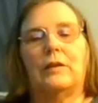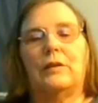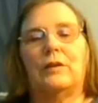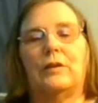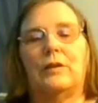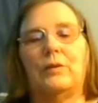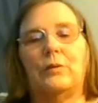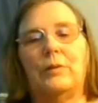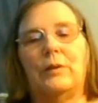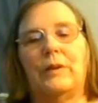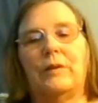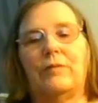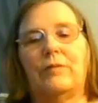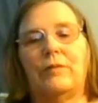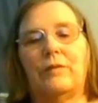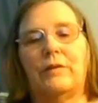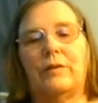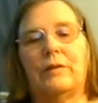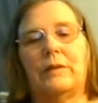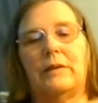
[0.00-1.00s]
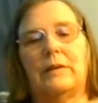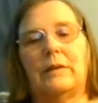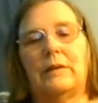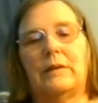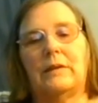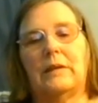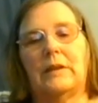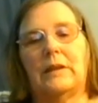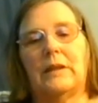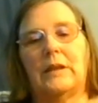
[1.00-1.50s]
2 different
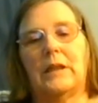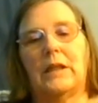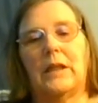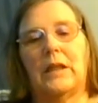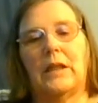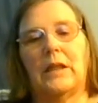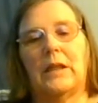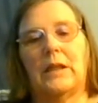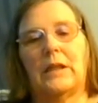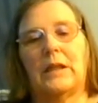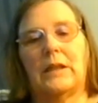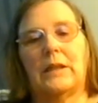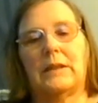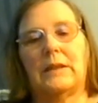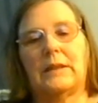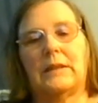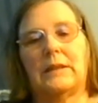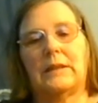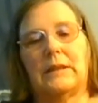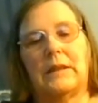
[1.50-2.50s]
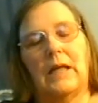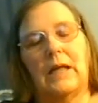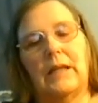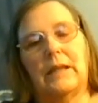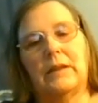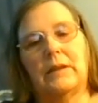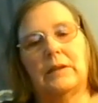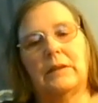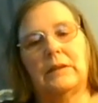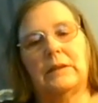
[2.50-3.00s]

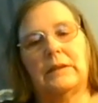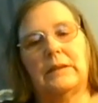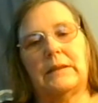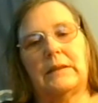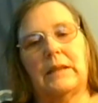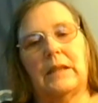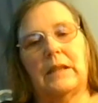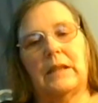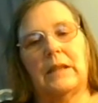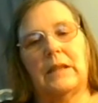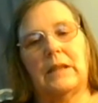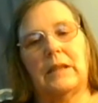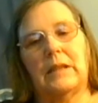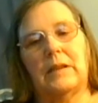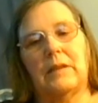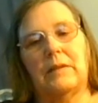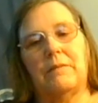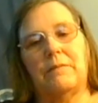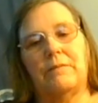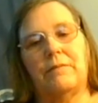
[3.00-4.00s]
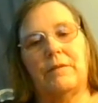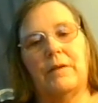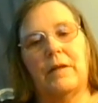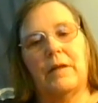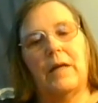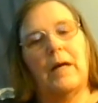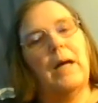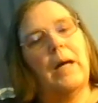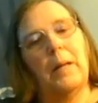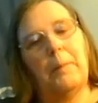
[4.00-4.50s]
styles of
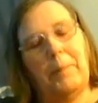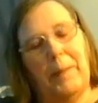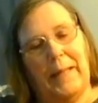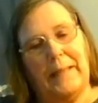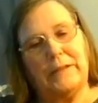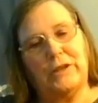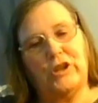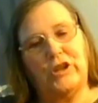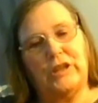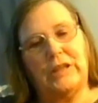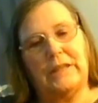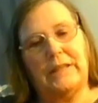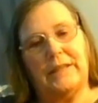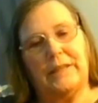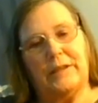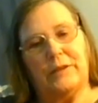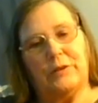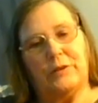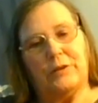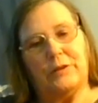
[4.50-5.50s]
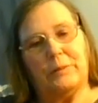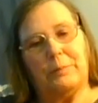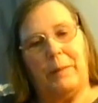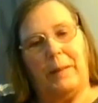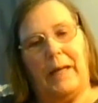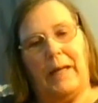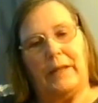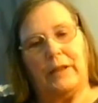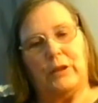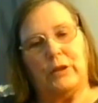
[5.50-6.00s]
Apache Tears
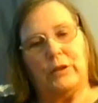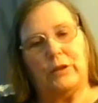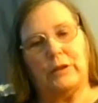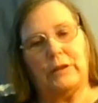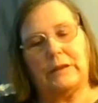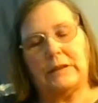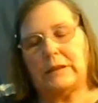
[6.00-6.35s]
patterns.